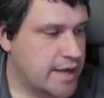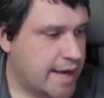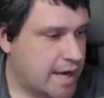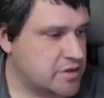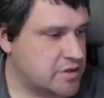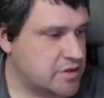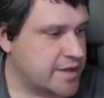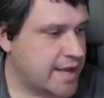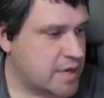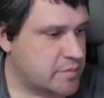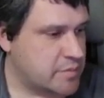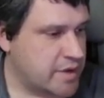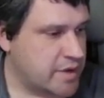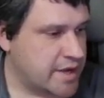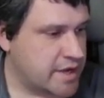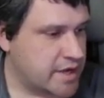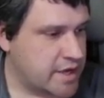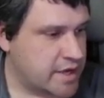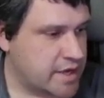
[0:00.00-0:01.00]
handle the
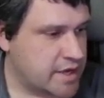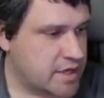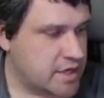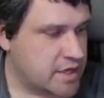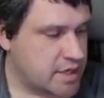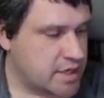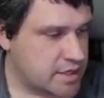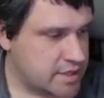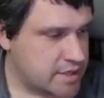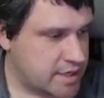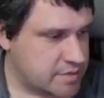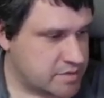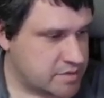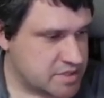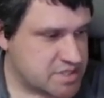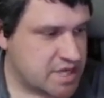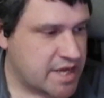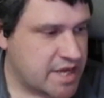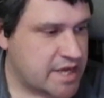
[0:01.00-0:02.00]

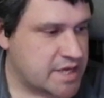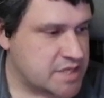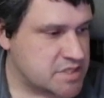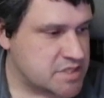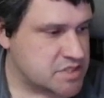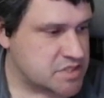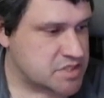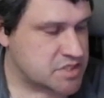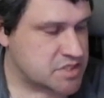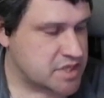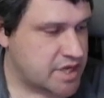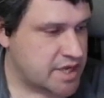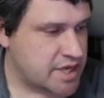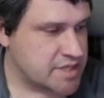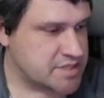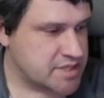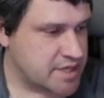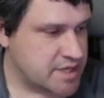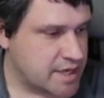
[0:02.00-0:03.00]
enemies as
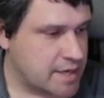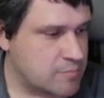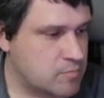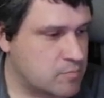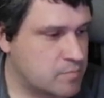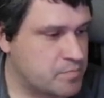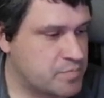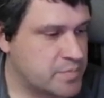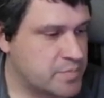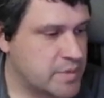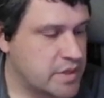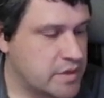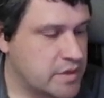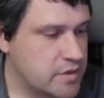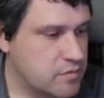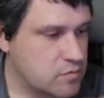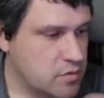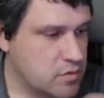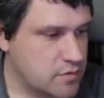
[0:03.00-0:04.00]
a DM,
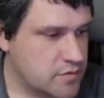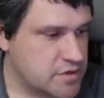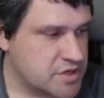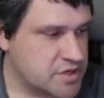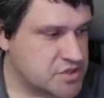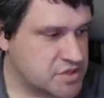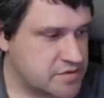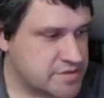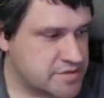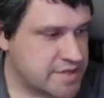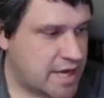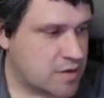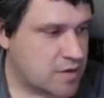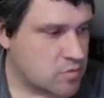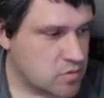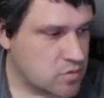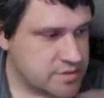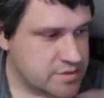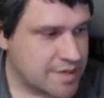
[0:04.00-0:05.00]
roll for initiative,
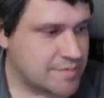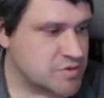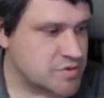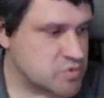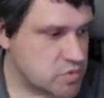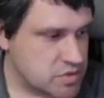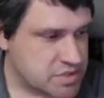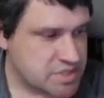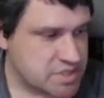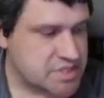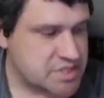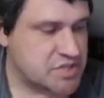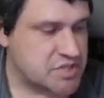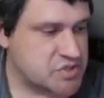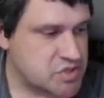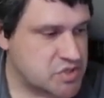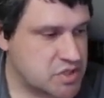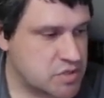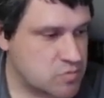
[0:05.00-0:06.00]
attack roll, damage rolls,
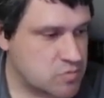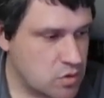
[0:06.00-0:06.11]
etc.